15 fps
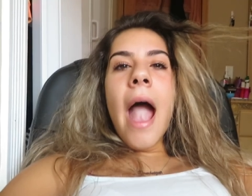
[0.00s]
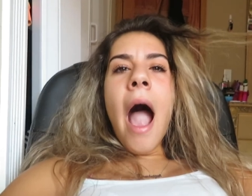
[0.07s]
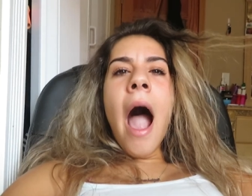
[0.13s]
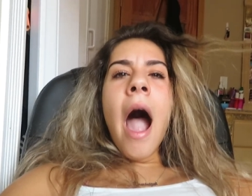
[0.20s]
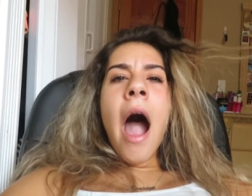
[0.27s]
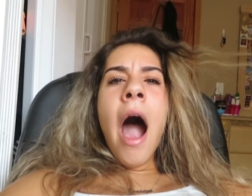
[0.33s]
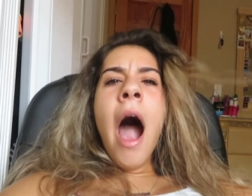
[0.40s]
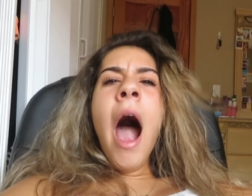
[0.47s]

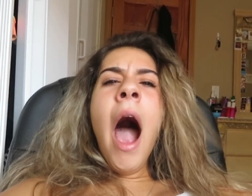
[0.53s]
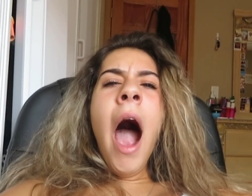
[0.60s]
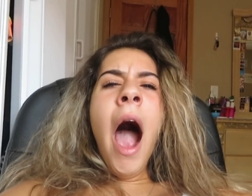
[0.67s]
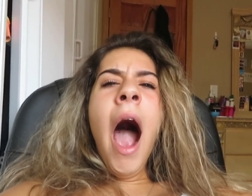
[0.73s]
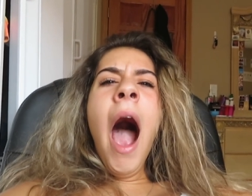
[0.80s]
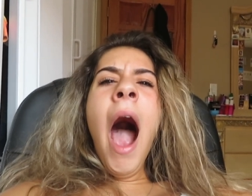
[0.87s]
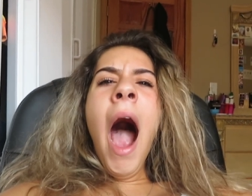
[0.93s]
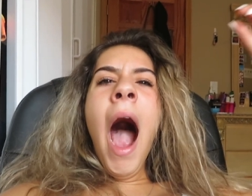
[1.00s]
Yeah,
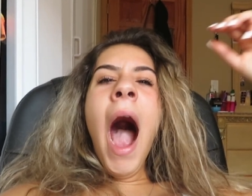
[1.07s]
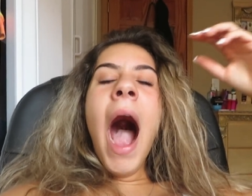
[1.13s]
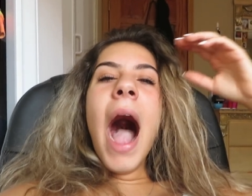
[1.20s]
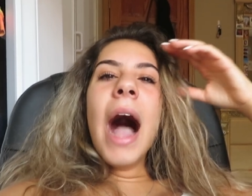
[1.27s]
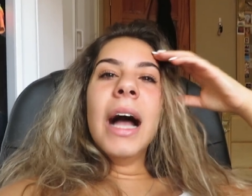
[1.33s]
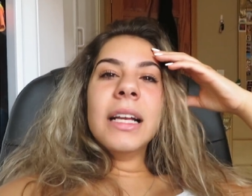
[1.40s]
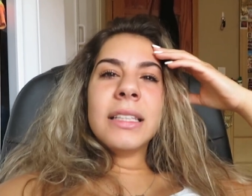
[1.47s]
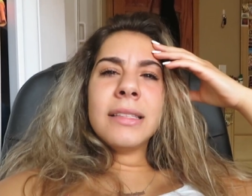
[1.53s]

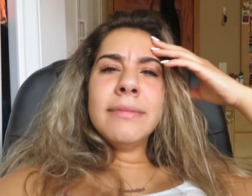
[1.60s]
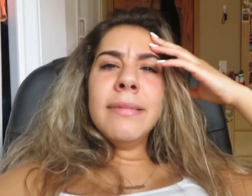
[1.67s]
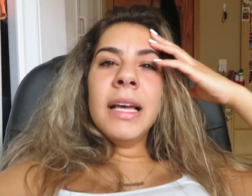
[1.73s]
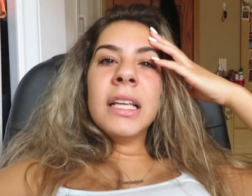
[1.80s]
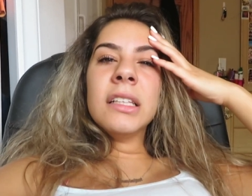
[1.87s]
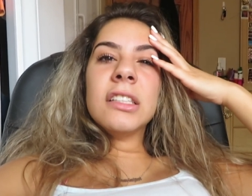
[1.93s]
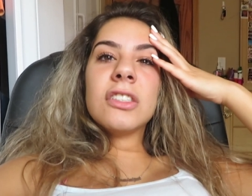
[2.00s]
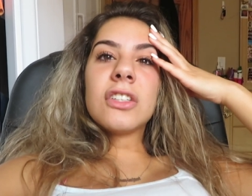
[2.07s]
it's,
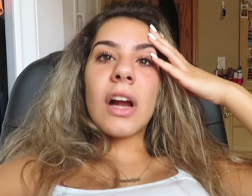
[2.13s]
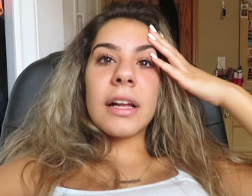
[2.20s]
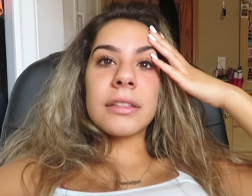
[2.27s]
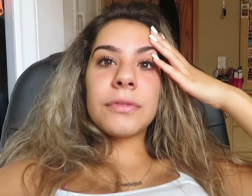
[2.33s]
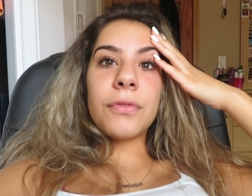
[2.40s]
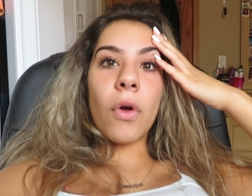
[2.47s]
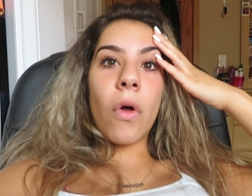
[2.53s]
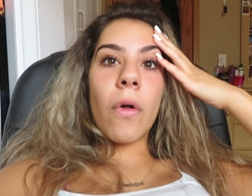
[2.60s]
it's
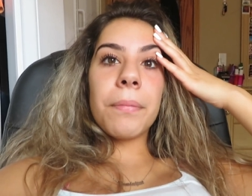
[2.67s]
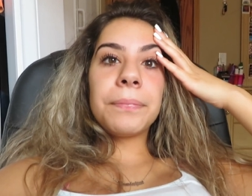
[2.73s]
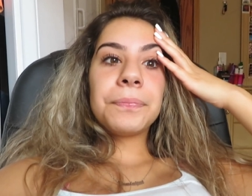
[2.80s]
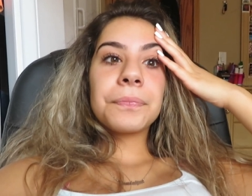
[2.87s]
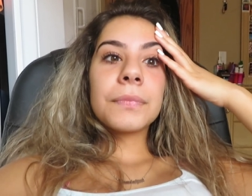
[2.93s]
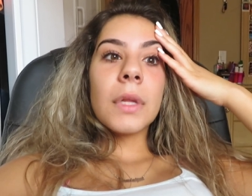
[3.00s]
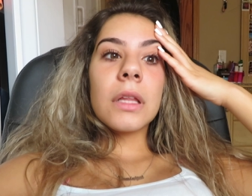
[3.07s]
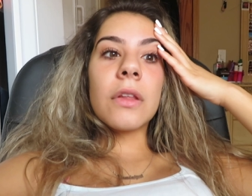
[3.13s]
stressful
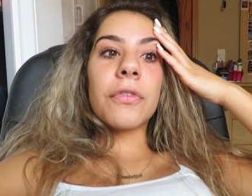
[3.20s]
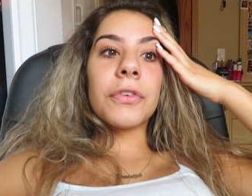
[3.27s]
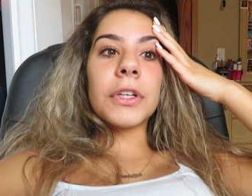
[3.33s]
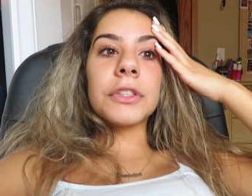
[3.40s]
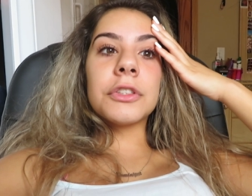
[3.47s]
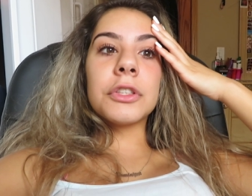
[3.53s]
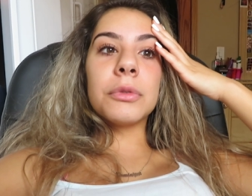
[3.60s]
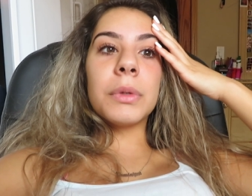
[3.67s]
the
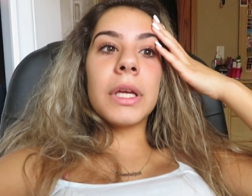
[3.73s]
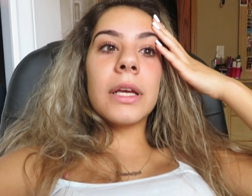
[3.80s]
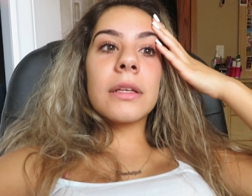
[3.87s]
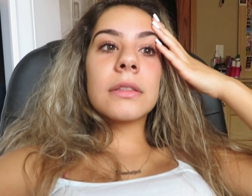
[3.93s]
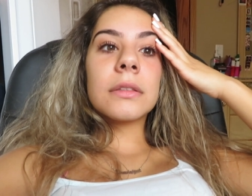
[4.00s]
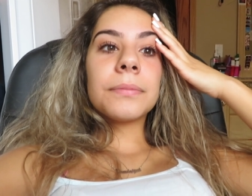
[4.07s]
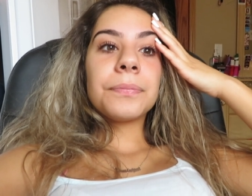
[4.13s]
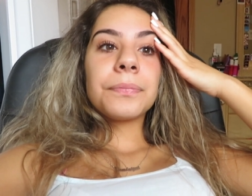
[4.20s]
first two
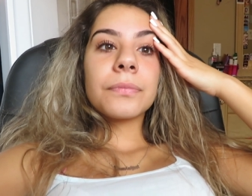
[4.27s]
weeks.